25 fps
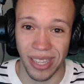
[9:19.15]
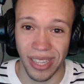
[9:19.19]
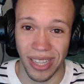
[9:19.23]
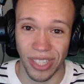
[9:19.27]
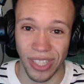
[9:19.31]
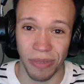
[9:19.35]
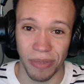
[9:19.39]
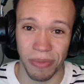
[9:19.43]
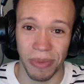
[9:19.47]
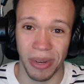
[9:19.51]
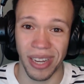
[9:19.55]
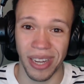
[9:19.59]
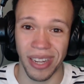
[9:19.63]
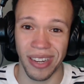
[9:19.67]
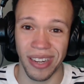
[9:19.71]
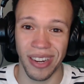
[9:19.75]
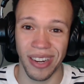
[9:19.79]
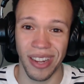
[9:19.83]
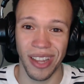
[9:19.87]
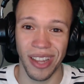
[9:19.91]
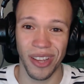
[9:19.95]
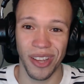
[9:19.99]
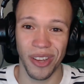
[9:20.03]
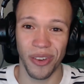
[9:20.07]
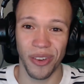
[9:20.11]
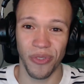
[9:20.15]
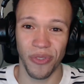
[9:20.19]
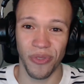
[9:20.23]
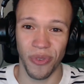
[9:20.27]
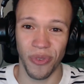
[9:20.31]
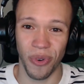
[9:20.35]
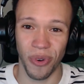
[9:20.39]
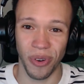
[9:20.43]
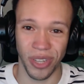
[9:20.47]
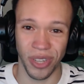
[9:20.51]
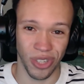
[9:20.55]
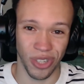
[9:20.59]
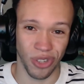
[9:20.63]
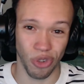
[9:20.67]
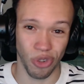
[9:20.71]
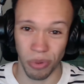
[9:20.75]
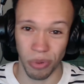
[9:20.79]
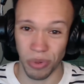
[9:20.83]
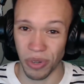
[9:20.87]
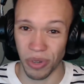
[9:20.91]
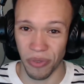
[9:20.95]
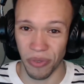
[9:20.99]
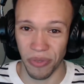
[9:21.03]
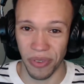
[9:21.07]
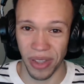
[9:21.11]
Digimon for
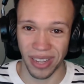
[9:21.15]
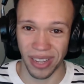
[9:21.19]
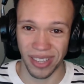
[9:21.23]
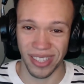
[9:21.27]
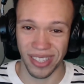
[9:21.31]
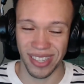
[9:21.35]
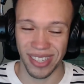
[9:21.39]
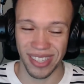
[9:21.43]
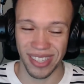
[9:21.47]
Digizortion effects.